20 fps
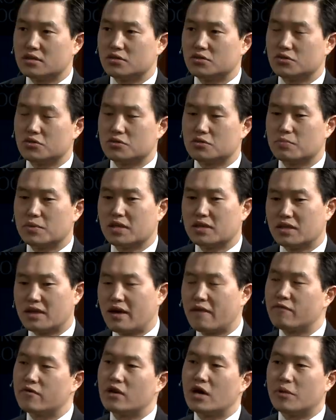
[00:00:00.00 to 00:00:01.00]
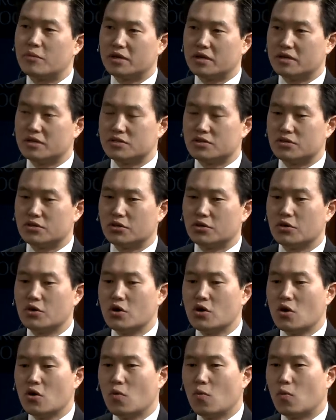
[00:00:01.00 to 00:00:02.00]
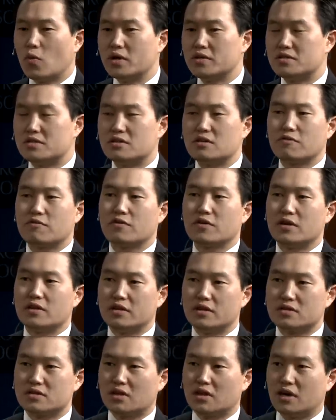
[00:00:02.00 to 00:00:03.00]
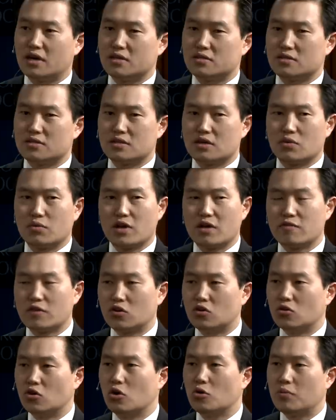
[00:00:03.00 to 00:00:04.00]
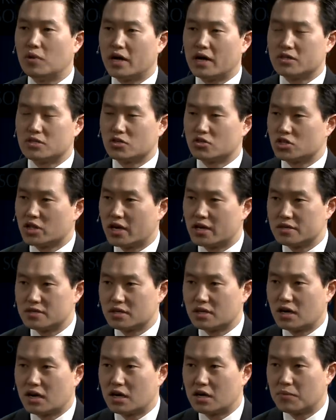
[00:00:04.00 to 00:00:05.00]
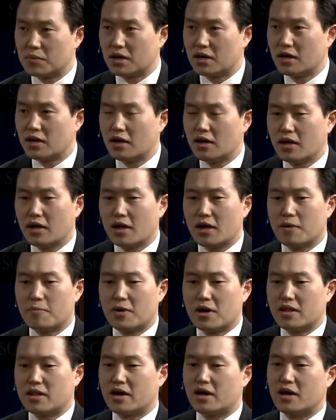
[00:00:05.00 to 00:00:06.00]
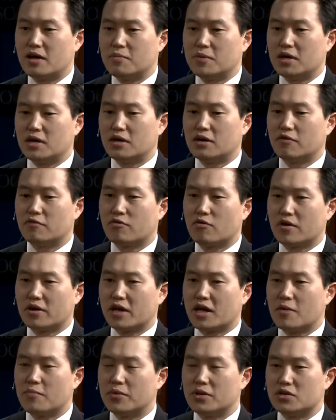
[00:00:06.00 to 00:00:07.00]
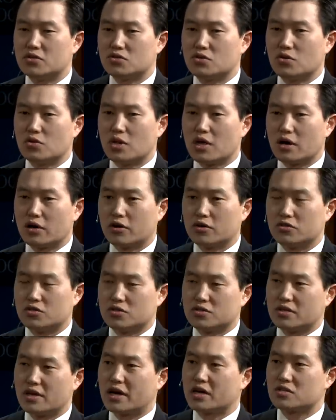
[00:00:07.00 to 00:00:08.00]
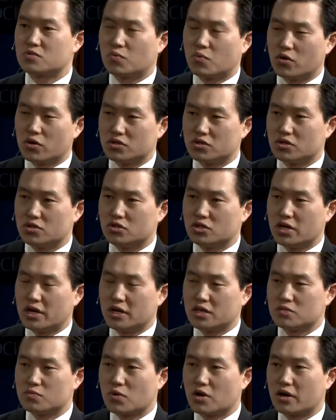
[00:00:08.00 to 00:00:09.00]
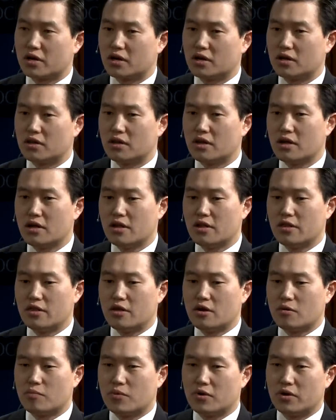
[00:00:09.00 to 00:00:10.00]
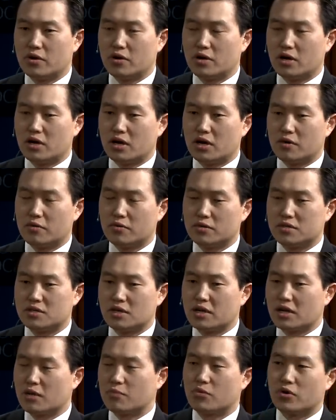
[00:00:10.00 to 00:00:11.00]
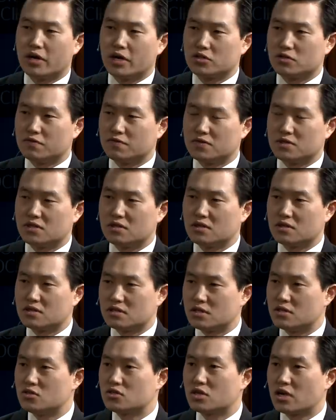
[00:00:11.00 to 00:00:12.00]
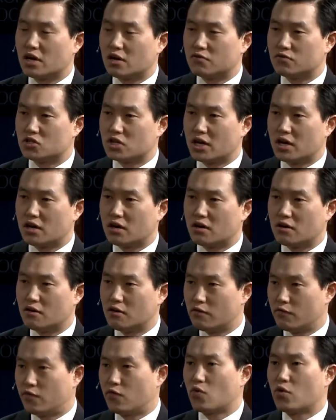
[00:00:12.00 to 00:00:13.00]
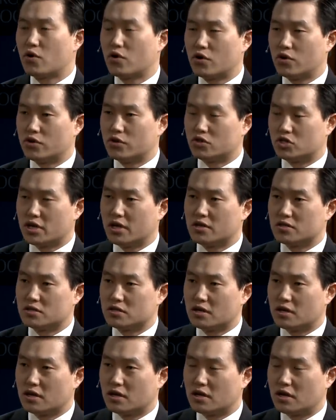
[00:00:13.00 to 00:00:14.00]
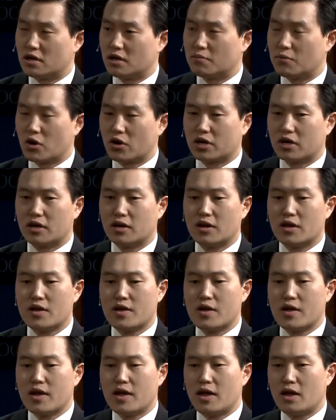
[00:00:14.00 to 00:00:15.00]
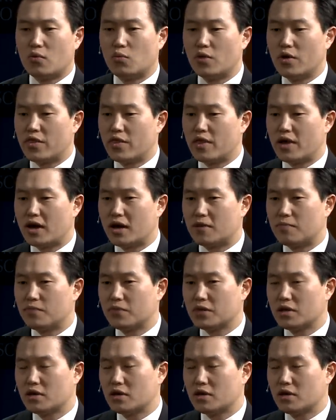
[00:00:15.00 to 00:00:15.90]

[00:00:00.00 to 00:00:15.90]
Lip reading: issues, but that phenomenon isn't new. What's different in this case is that we have a globalizing Chinese economy, and by that I mean foreign companies no longer just export to the Chinese market. They're setting up production facilities inside of China for the Chinese market. And with that,